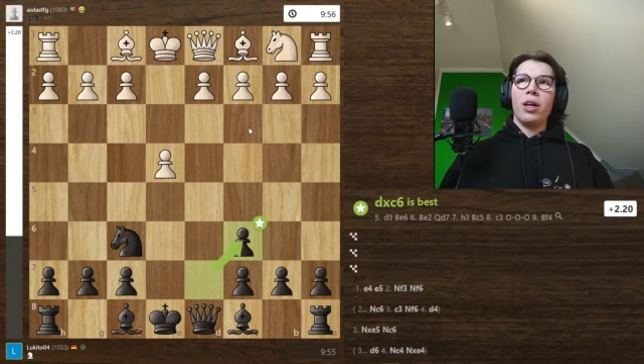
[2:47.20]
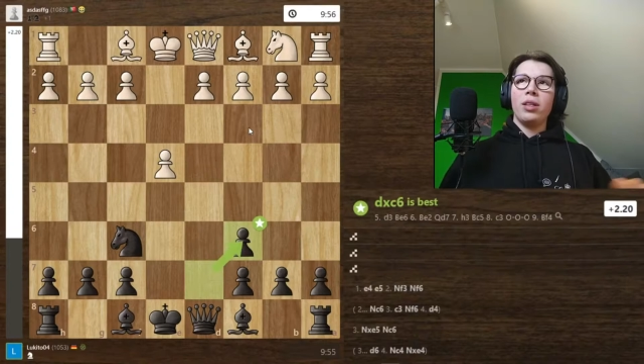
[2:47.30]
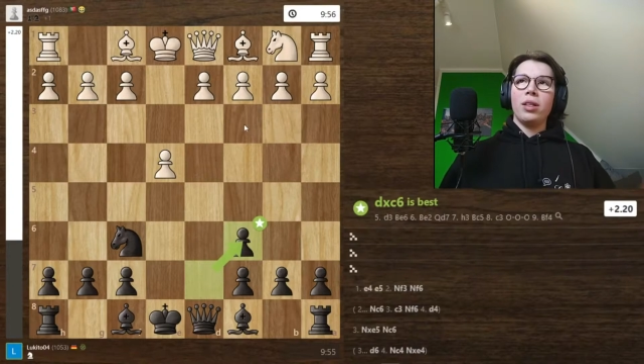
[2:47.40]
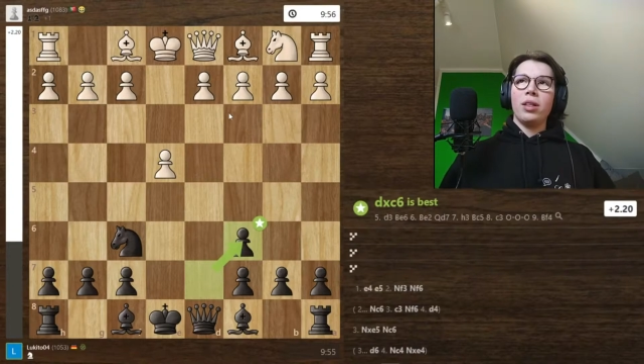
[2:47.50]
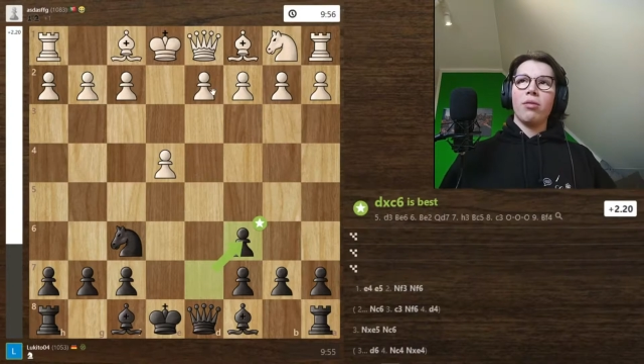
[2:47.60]

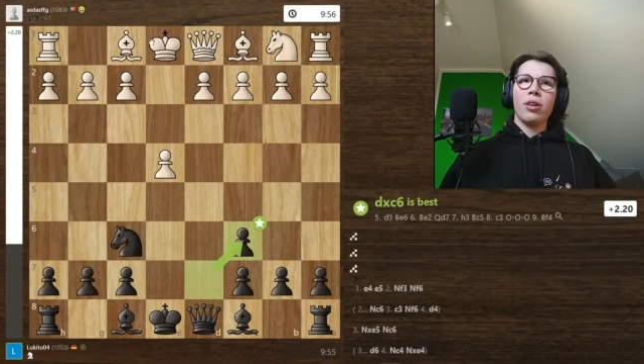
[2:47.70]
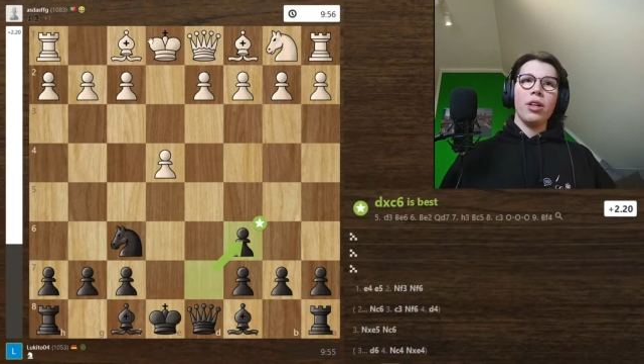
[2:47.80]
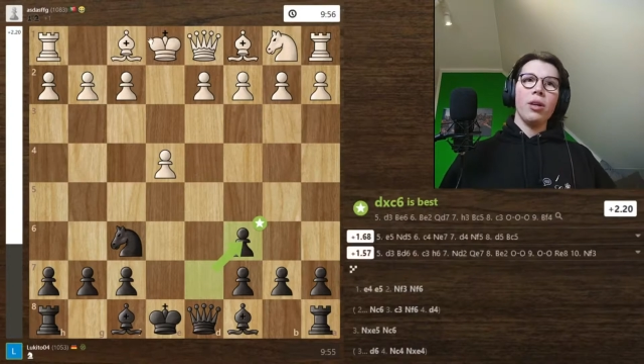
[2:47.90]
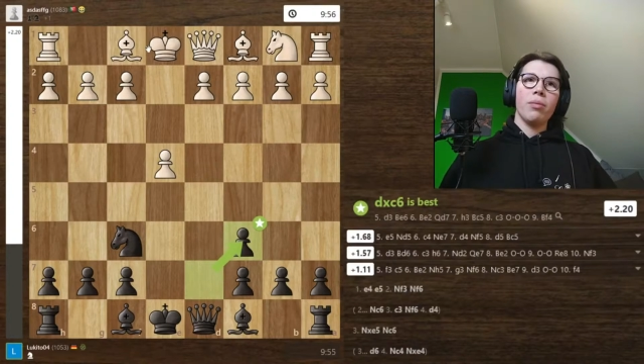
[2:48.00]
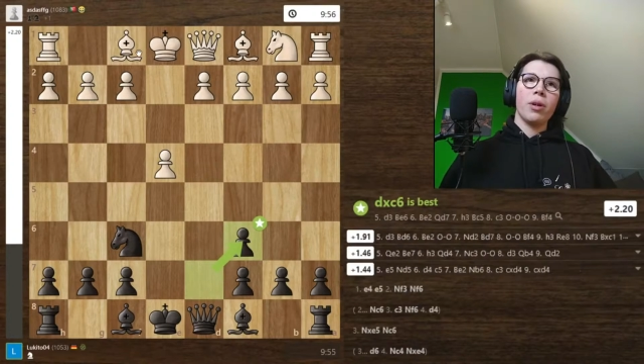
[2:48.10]

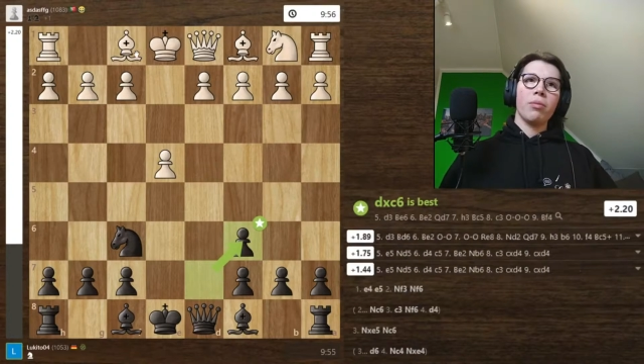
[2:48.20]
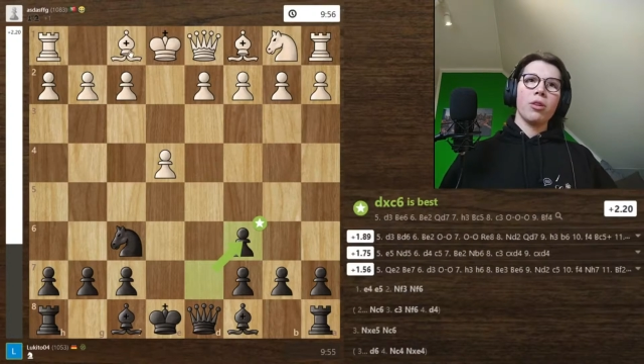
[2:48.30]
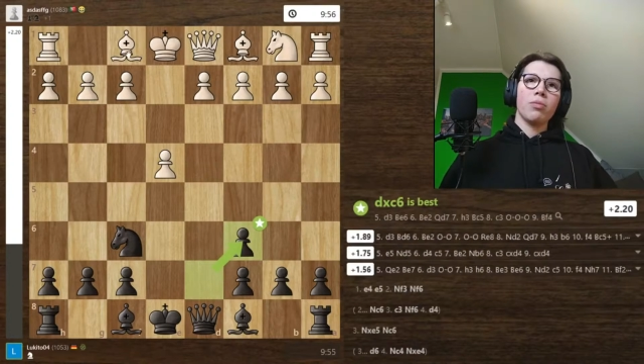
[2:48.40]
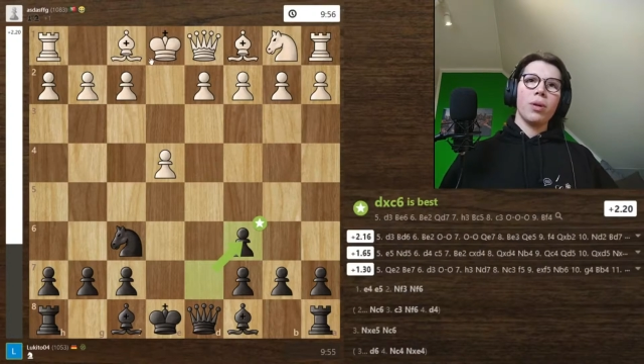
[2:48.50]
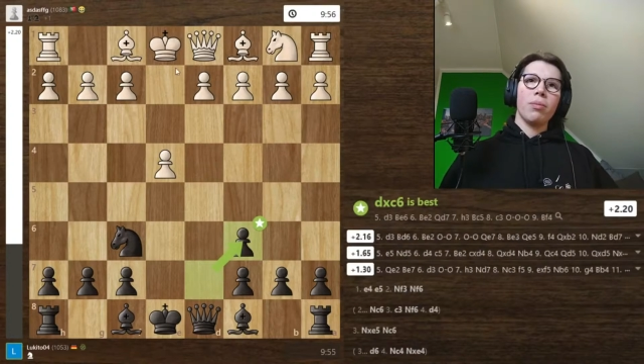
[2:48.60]
d3, but
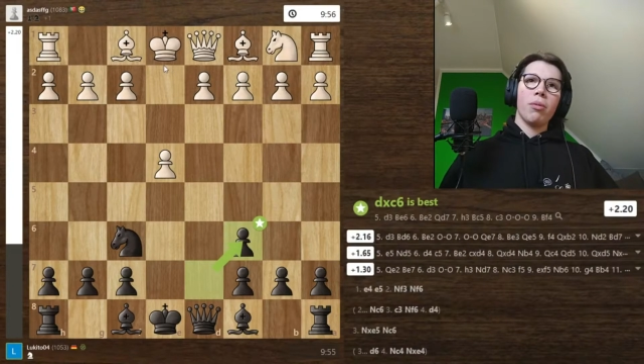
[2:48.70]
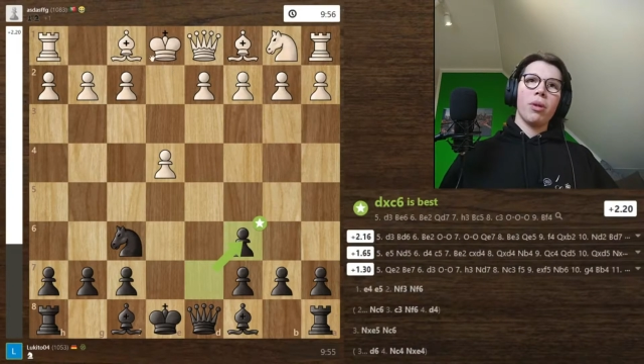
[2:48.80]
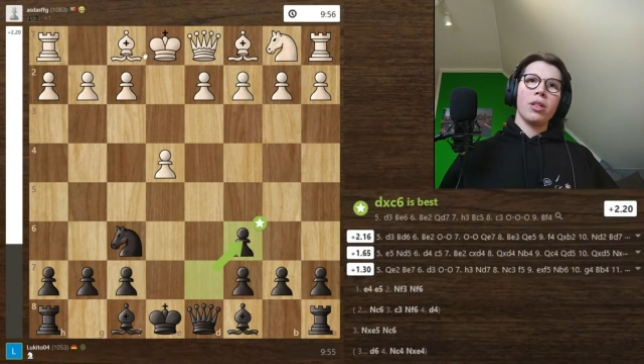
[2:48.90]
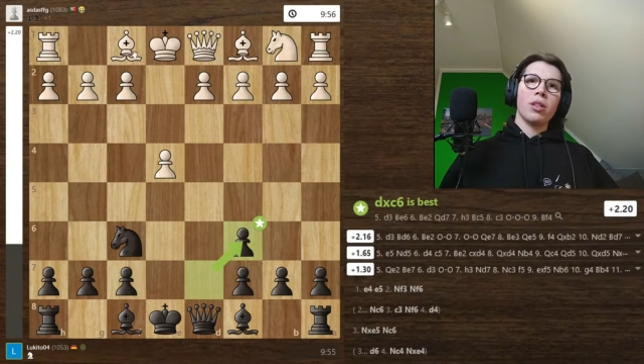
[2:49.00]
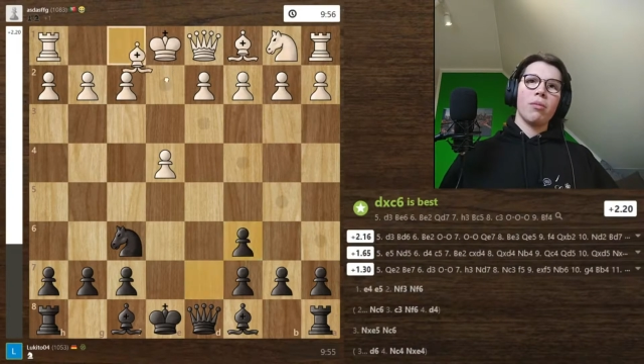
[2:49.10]
most people
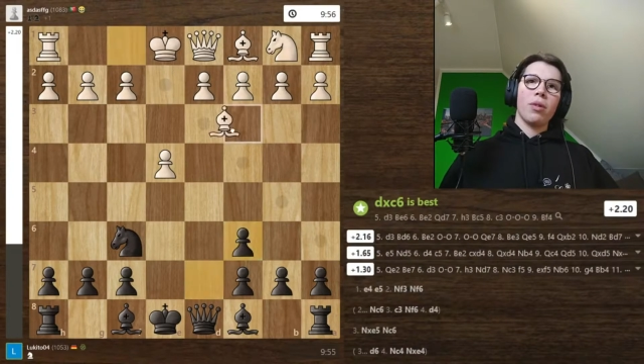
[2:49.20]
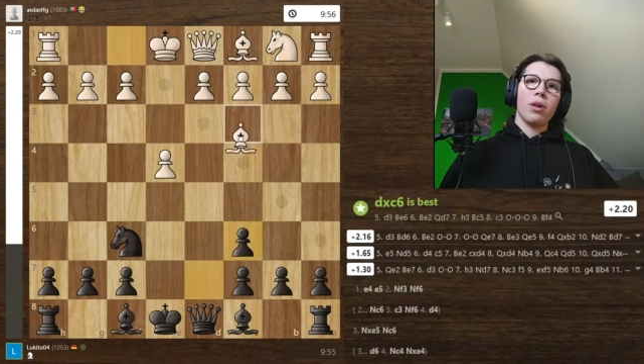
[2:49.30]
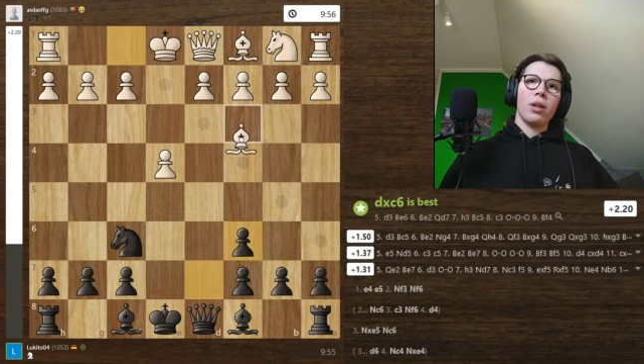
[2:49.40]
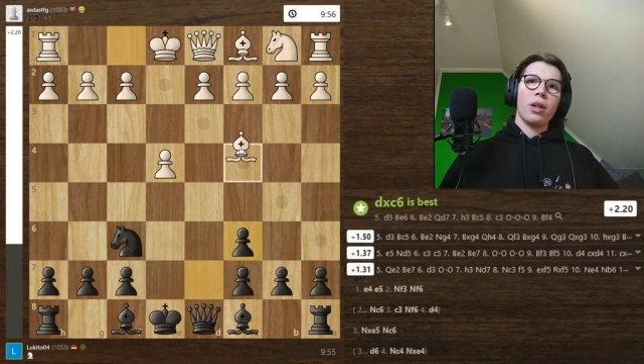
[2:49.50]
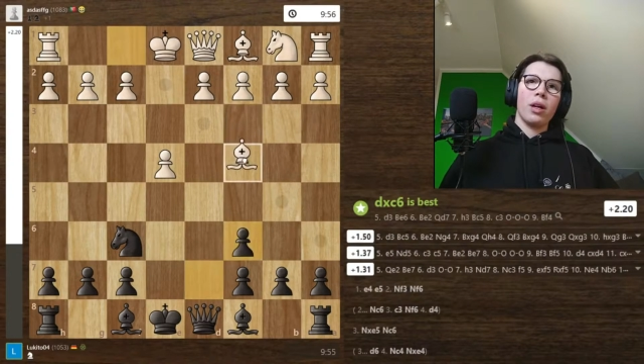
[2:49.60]
play
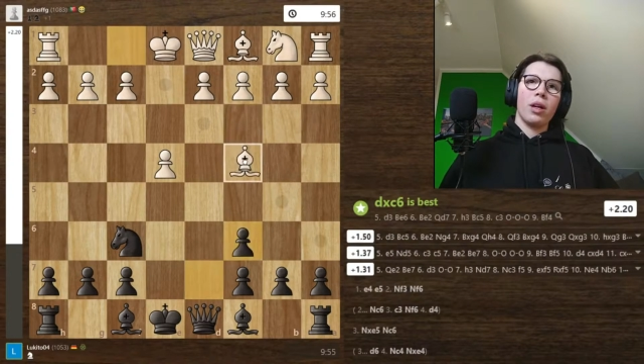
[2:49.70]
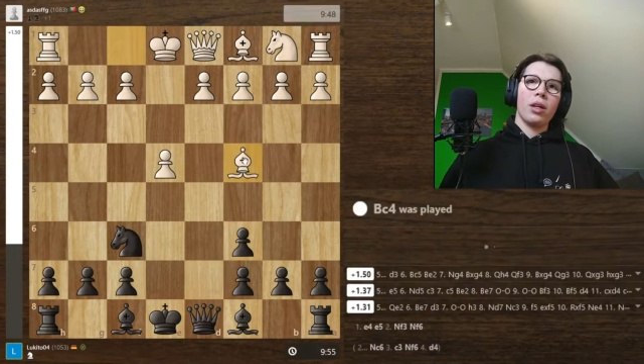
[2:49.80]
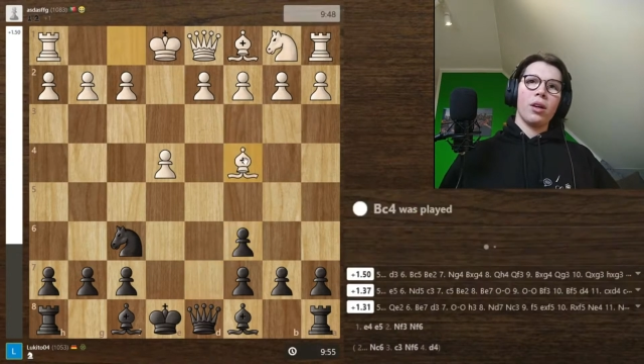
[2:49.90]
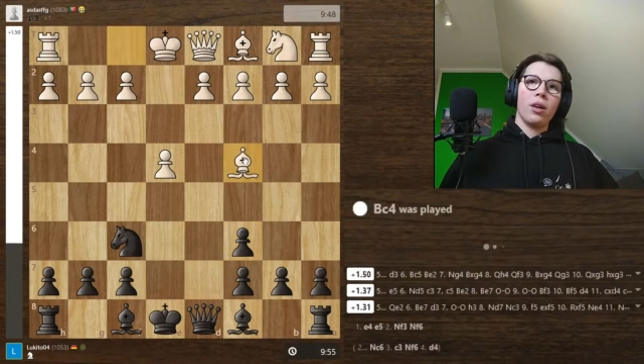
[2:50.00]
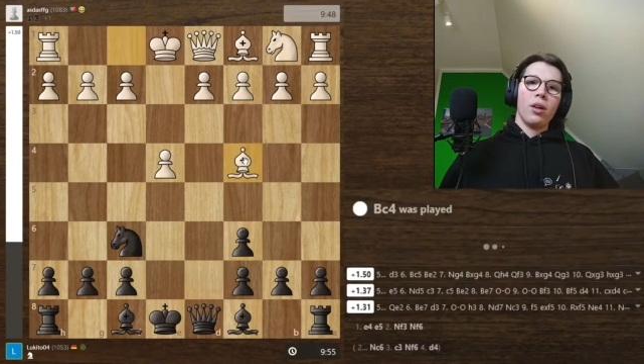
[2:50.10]
something like